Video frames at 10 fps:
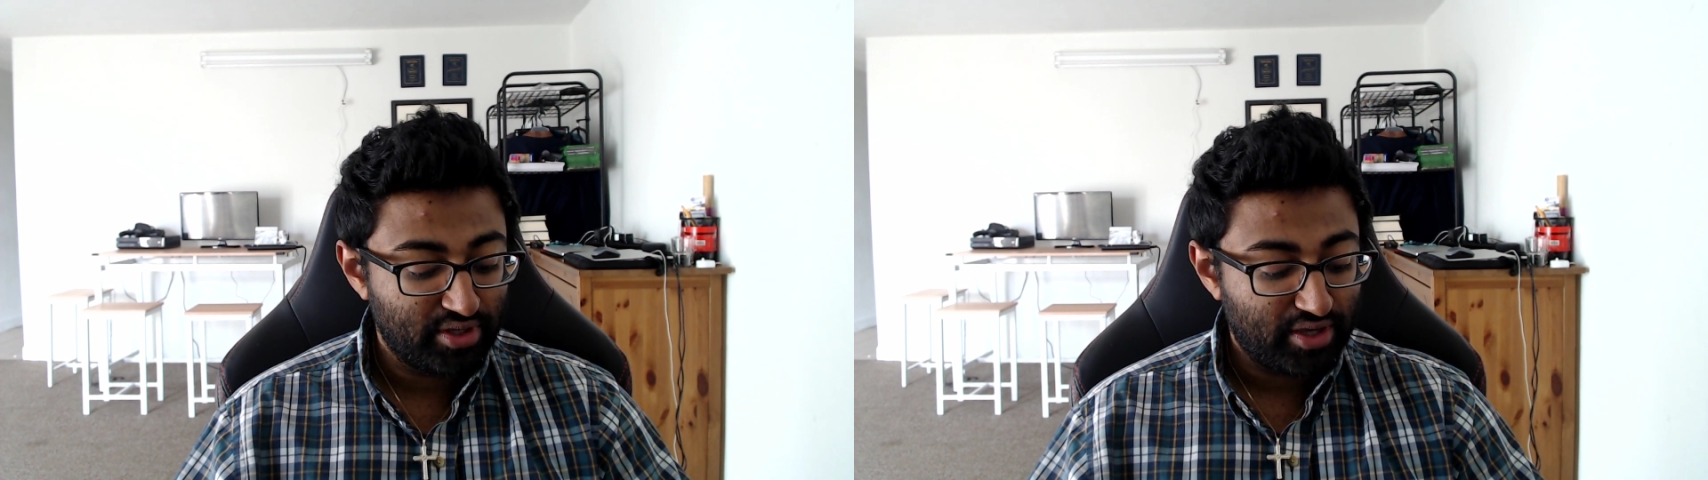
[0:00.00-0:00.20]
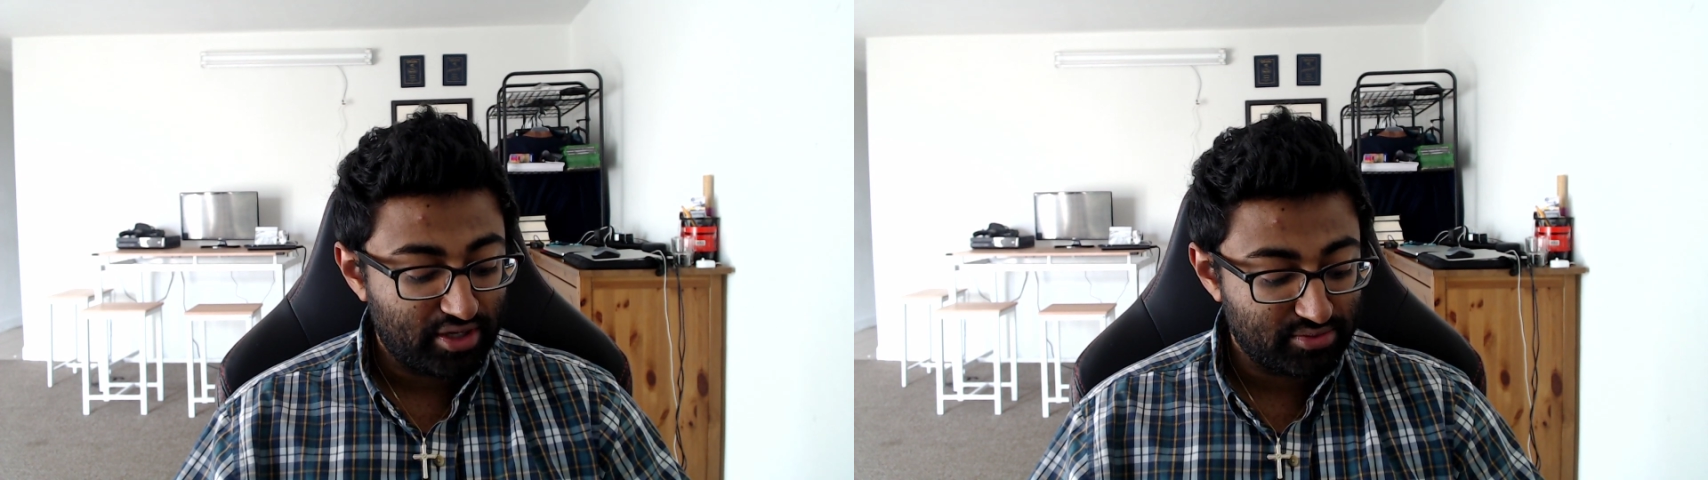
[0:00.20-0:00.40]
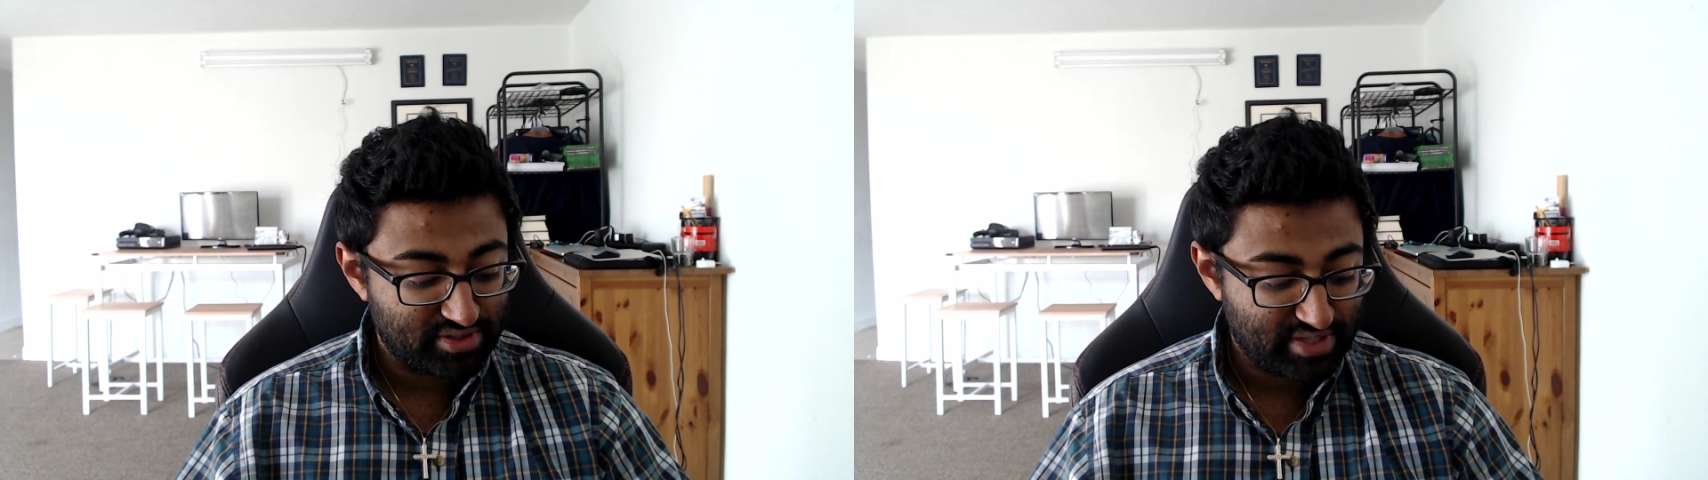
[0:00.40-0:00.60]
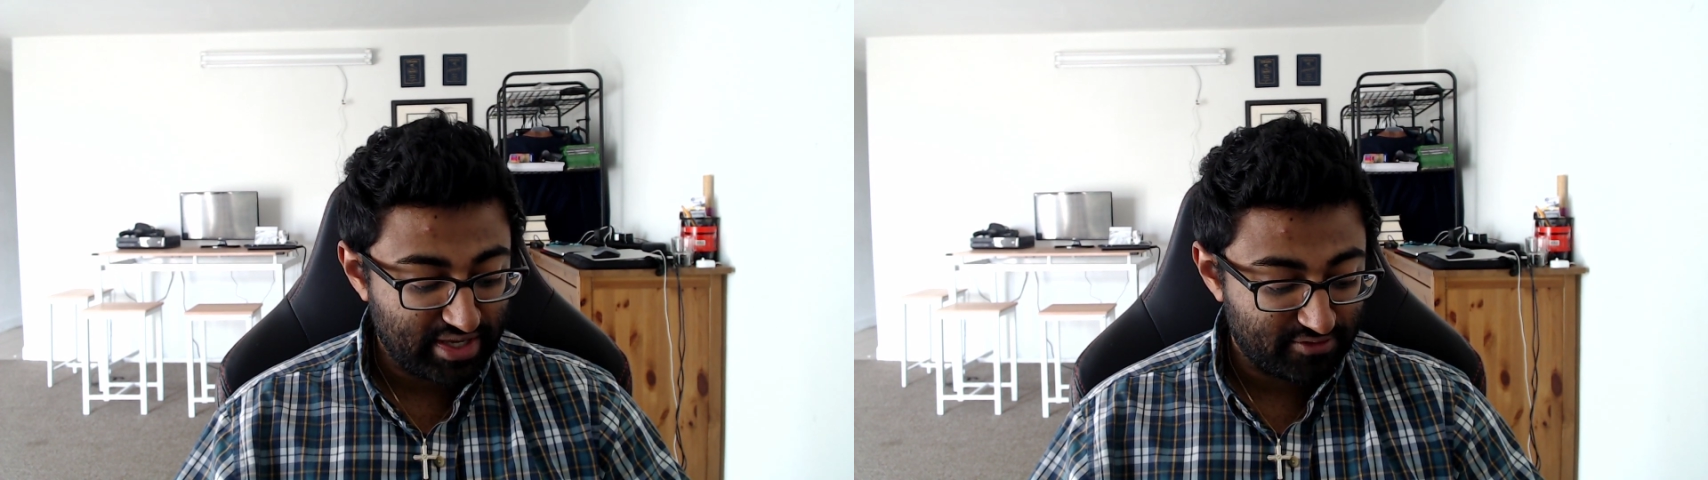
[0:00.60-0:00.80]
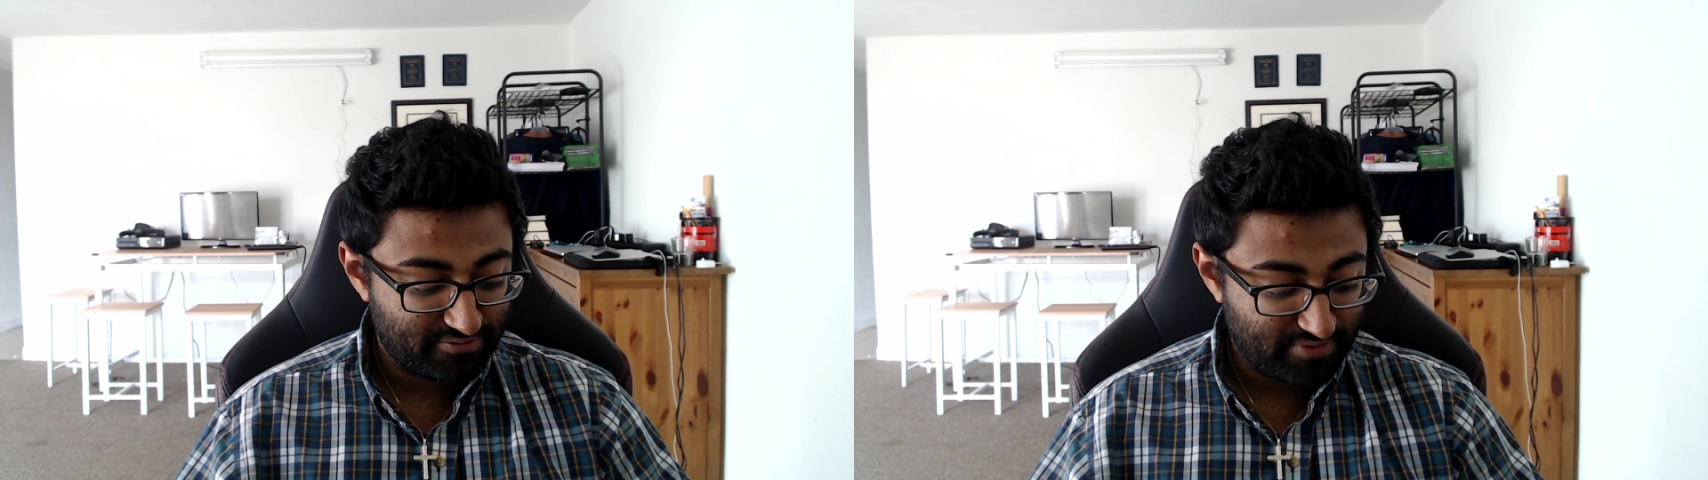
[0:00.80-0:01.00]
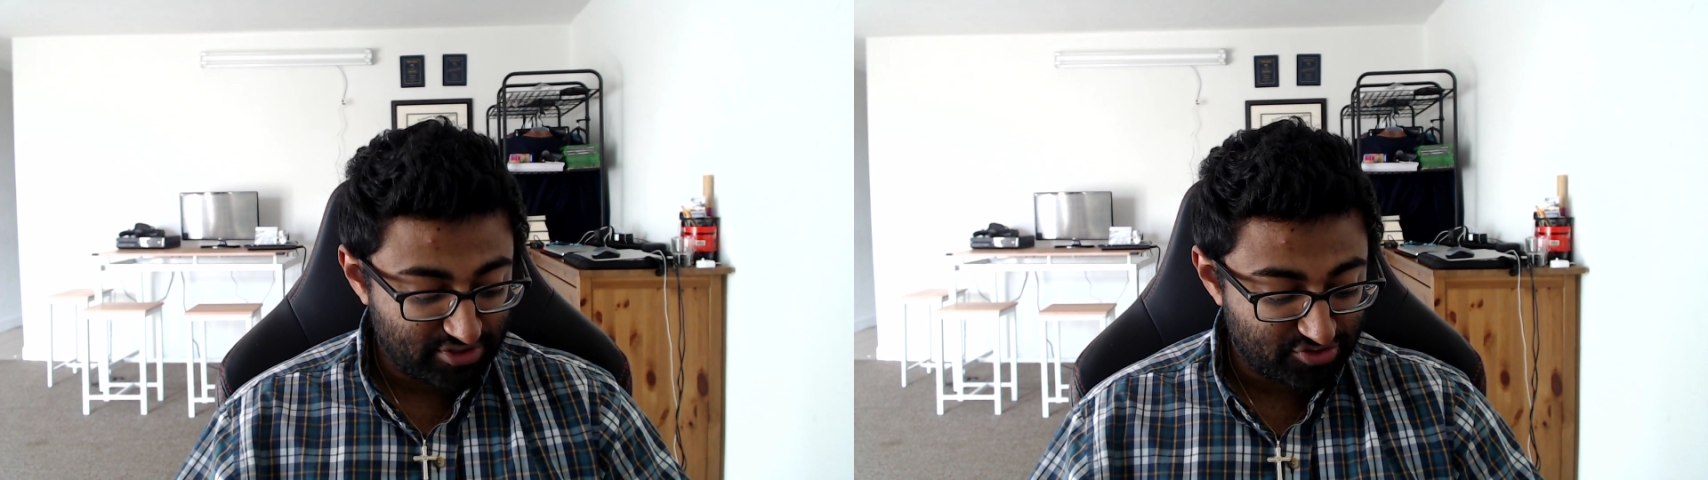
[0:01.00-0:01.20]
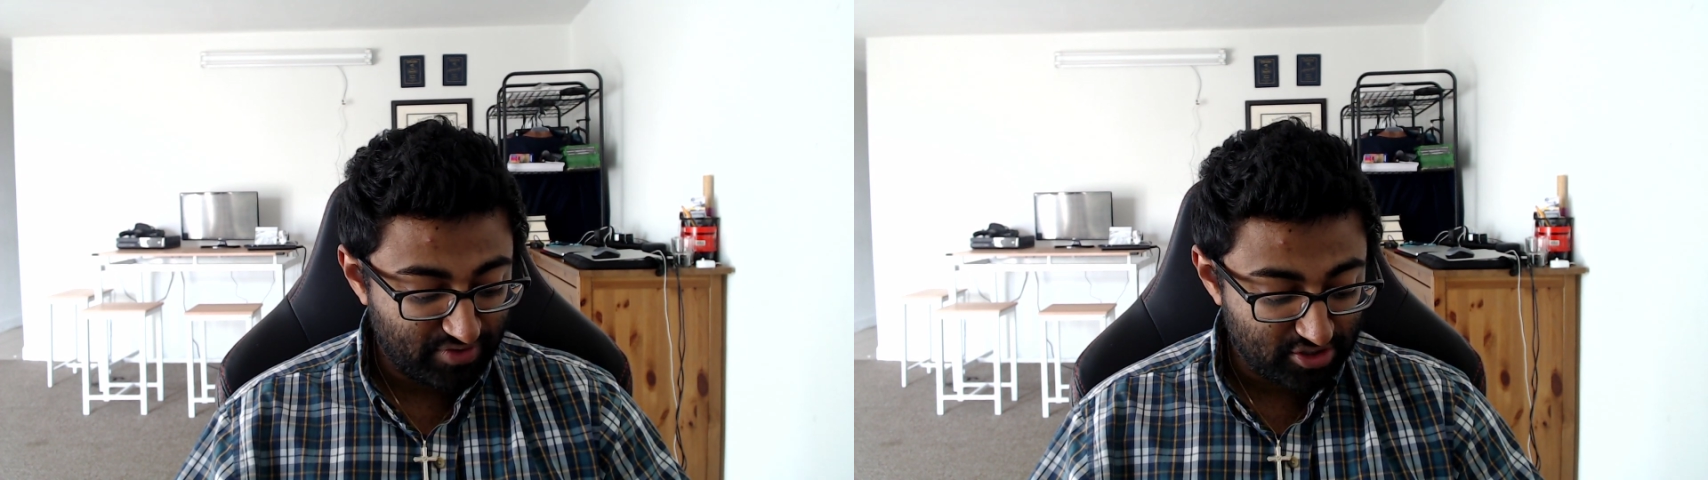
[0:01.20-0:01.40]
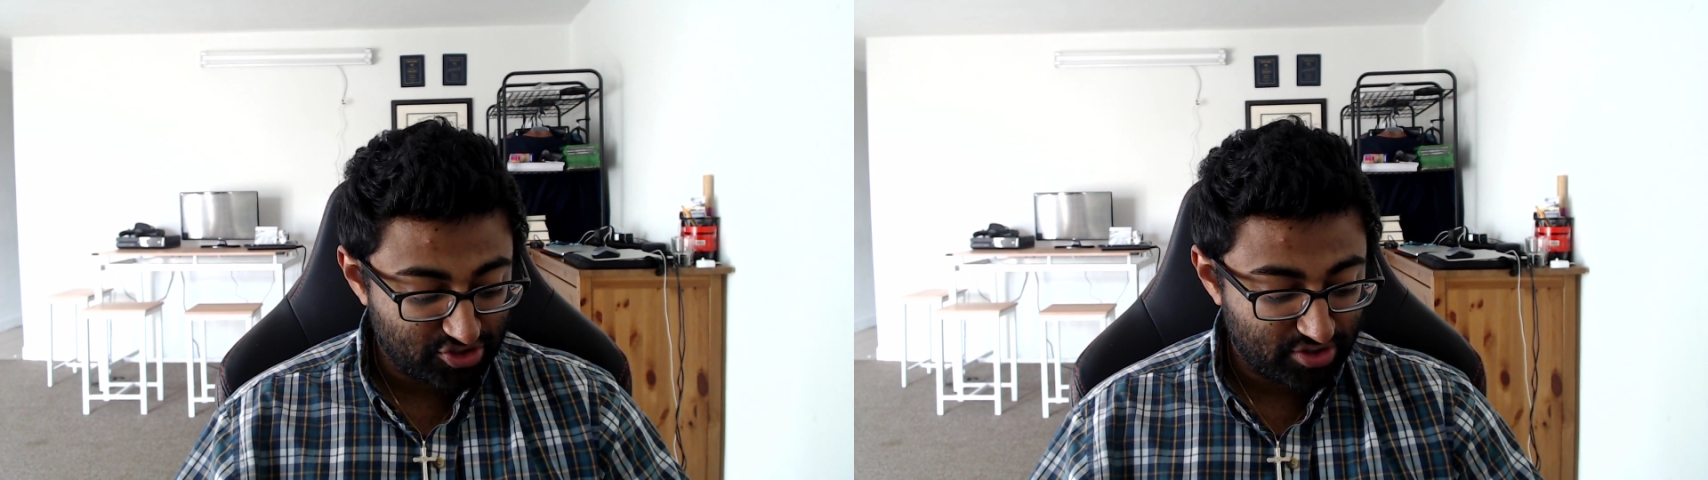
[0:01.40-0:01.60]
and with his hand fetch,
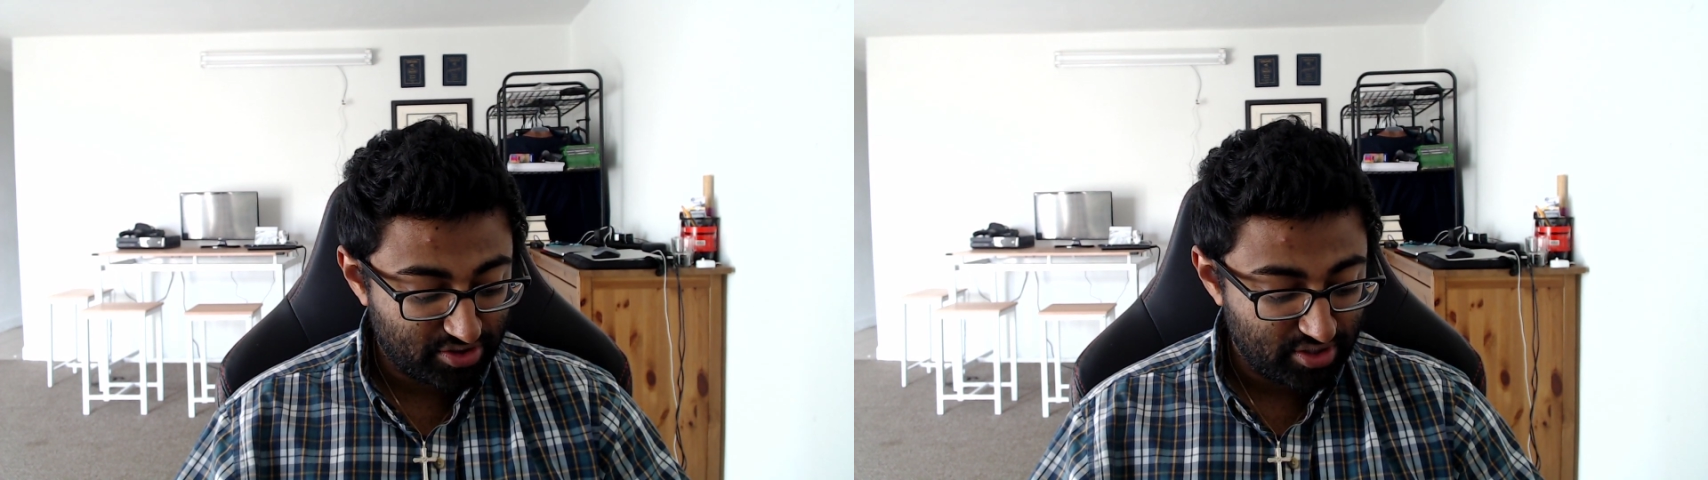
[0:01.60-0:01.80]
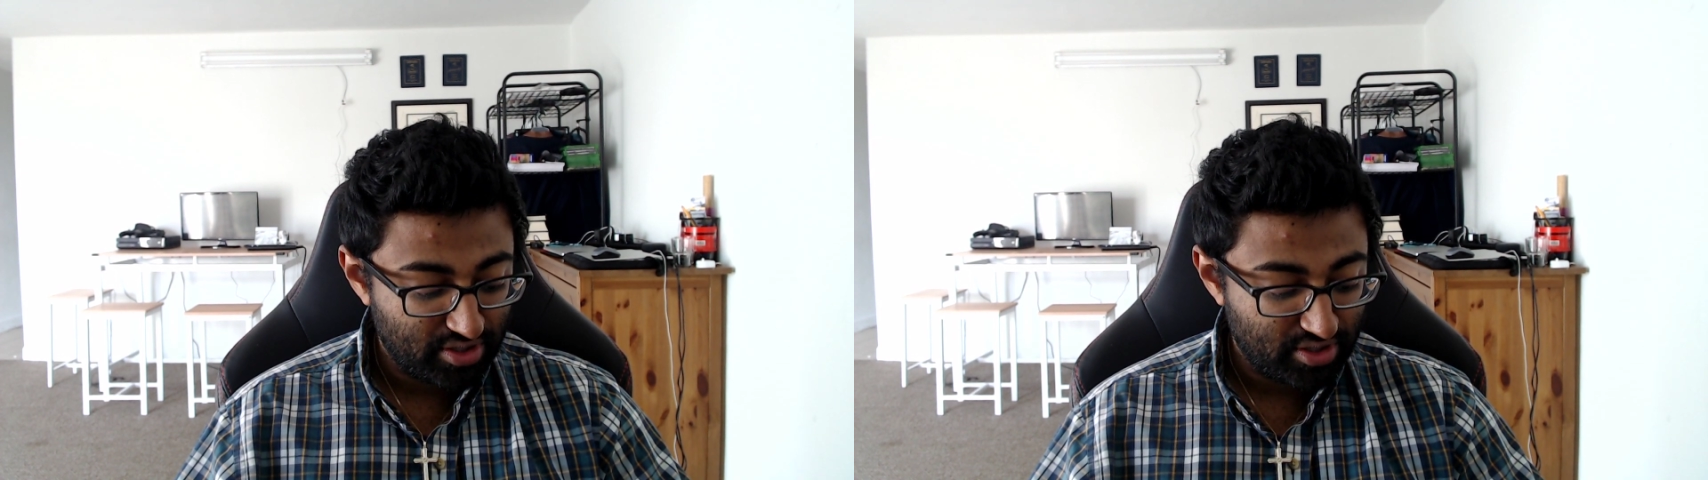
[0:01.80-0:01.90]
felcheth,